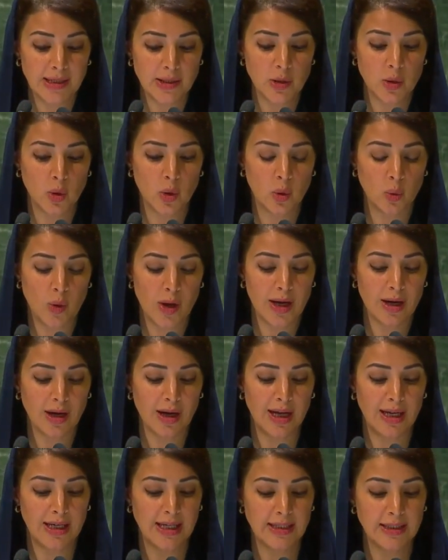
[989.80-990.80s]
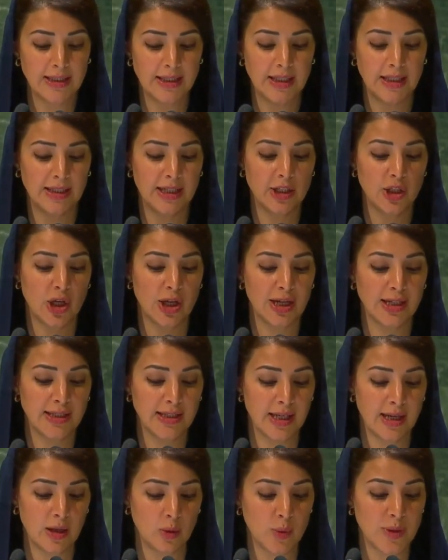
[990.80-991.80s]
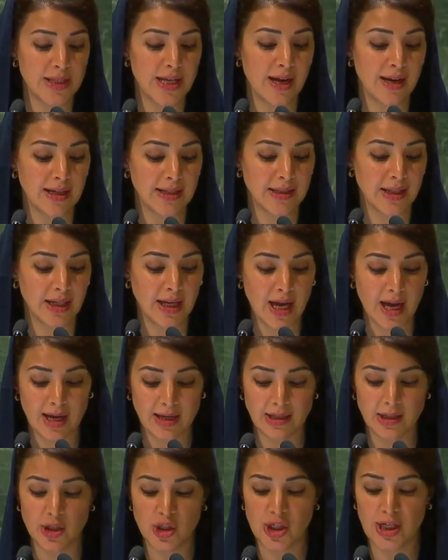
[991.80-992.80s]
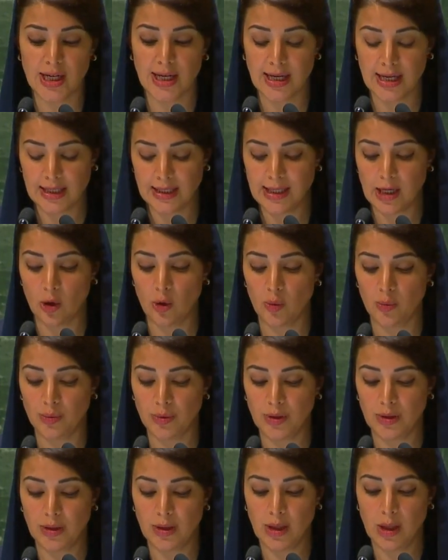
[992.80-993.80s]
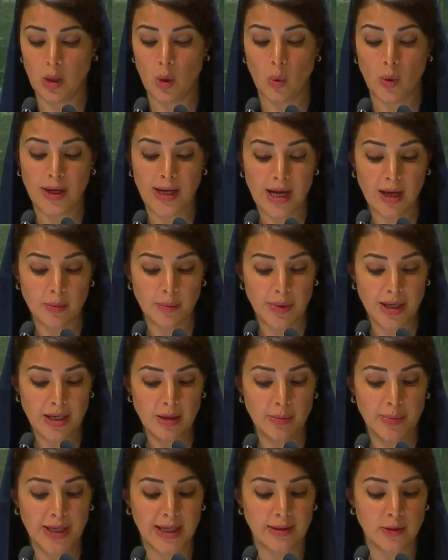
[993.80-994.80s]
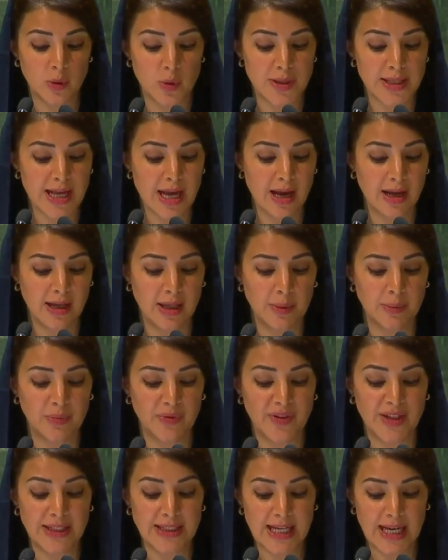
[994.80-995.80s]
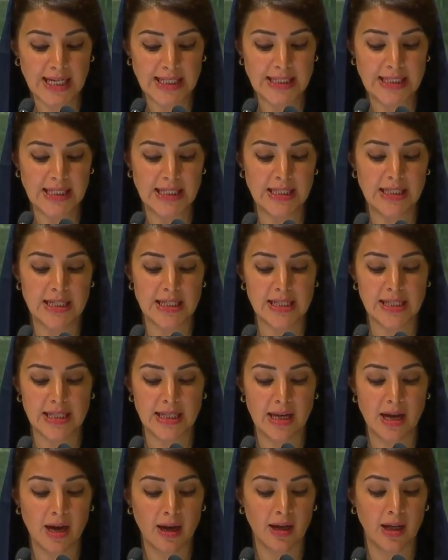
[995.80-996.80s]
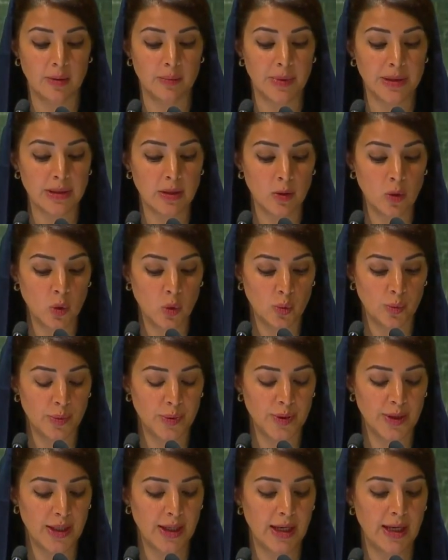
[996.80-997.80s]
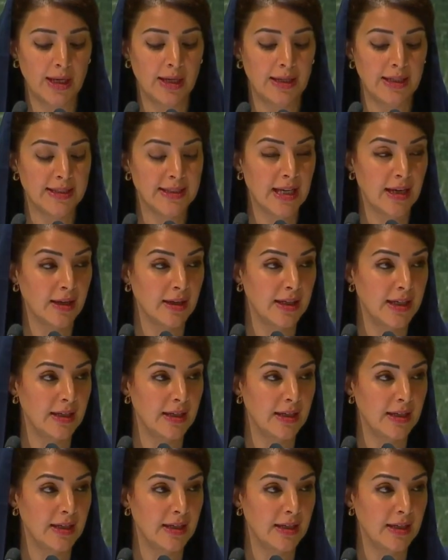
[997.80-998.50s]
Today, the UAE's Foreign Ministry has published a report which we hope will contribute to achieving this goal.